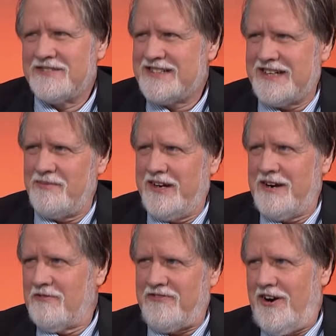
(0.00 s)
Does anybody
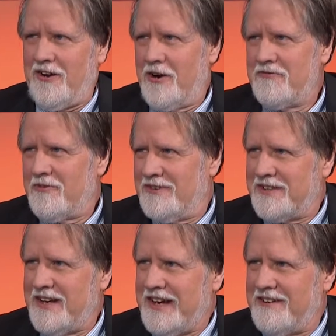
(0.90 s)
ever fall over when
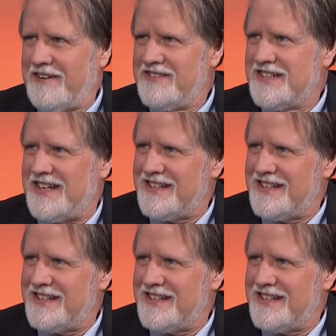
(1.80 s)
they have these headsets?